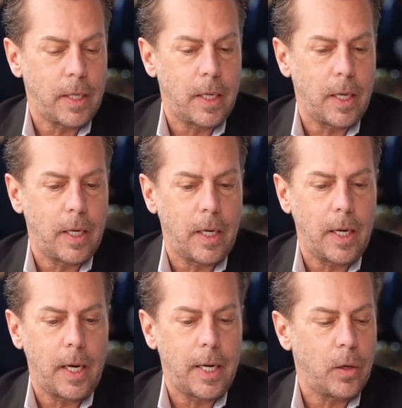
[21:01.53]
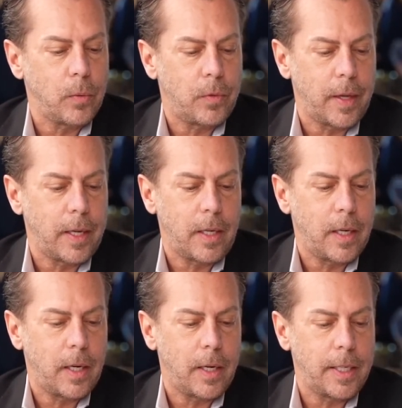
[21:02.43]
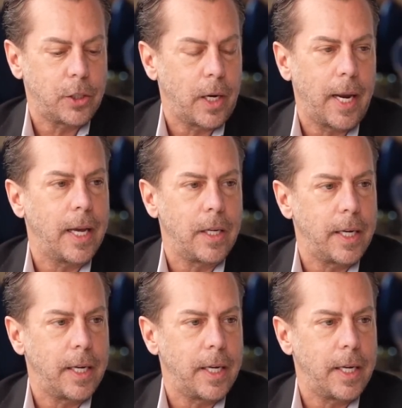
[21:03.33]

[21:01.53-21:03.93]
And I don't think it's going to end